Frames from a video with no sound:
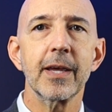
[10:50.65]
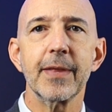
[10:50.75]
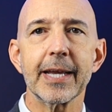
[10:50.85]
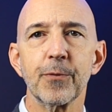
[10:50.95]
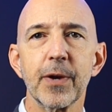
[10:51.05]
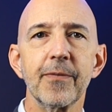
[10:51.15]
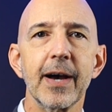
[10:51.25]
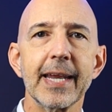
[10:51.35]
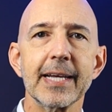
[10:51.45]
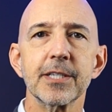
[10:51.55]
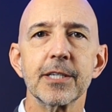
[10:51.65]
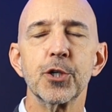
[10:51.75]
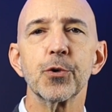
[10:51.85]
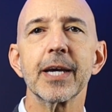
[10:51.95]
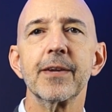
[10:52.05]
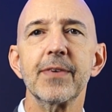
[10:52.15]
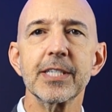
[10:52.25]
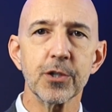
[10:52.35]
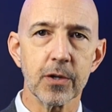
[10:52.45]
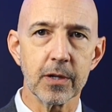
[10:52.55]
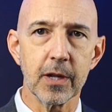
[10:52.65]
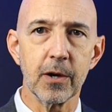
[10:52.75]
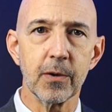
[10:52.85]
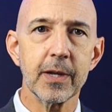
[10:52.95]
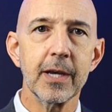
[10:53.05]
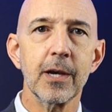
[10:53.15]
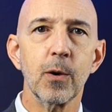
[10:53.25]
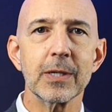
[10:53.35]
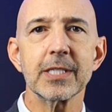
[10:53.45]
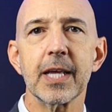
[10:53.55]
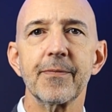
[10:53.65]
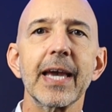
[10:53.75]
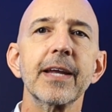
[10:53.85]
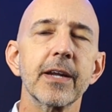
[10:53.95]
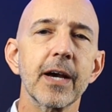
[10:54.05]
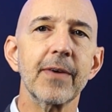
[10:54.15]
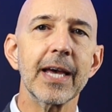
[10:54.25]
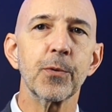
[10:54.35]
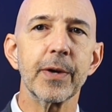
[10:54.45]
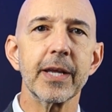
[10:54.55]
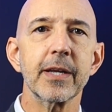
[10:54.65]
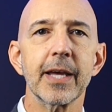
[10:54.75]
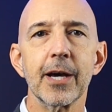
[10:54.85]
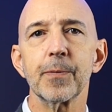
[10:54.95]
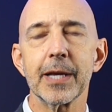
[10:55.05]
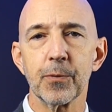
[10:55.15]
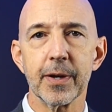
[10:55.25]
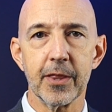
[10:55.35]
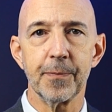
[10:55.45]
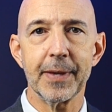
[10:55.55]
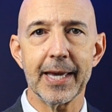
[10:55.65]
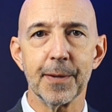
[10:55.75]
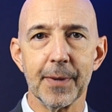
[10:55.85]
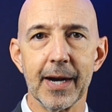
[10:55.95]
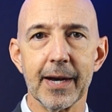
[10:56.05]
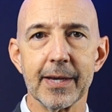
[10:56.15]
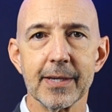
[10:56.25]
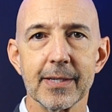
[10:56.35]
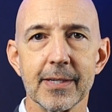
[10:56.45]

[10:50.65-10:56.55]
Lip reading: they can refinance into a conventional loan once they've gained enough equity to help get rid of the PMI.